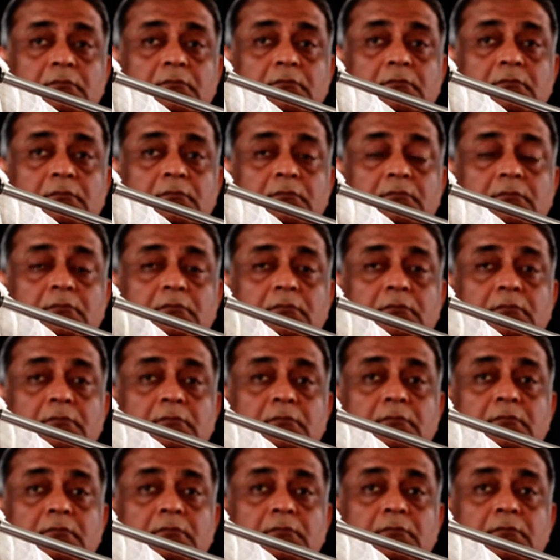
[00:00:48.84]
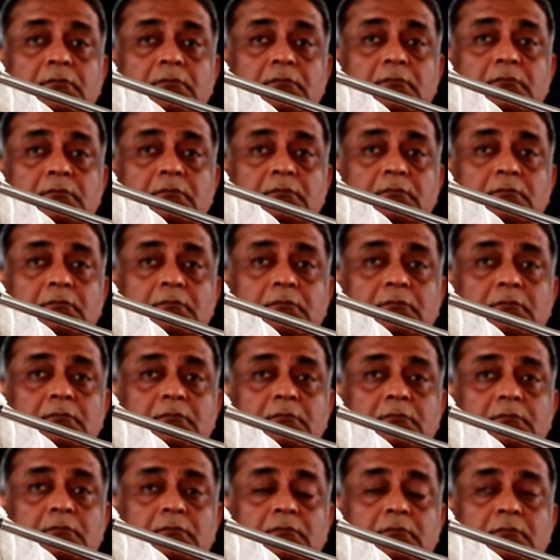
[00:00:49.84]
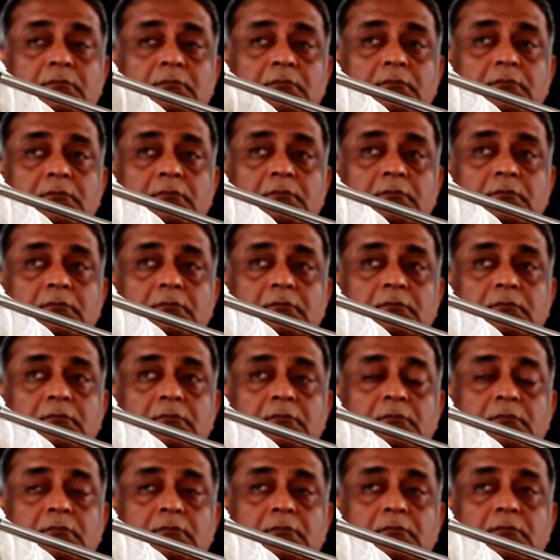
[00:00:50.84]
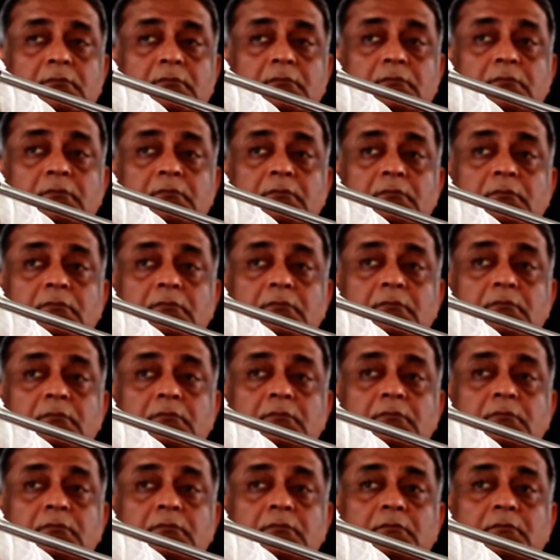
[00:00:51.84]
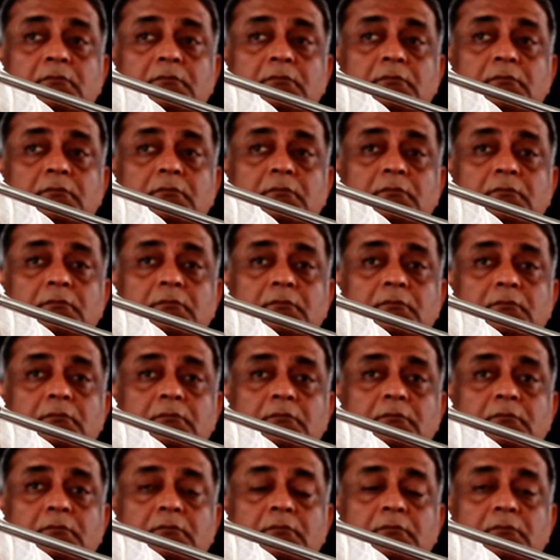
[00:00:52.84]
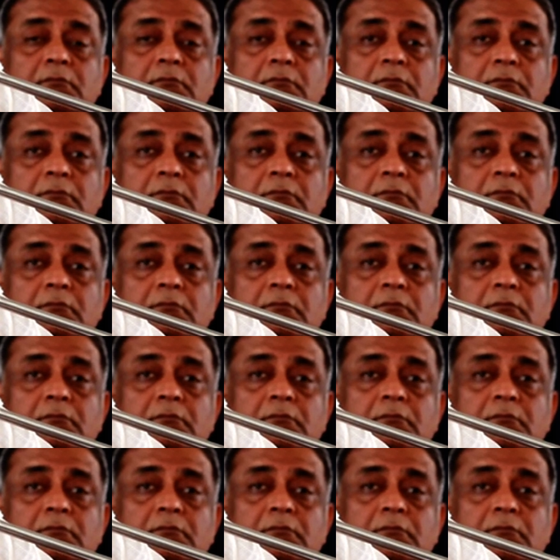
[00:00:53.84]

(silent)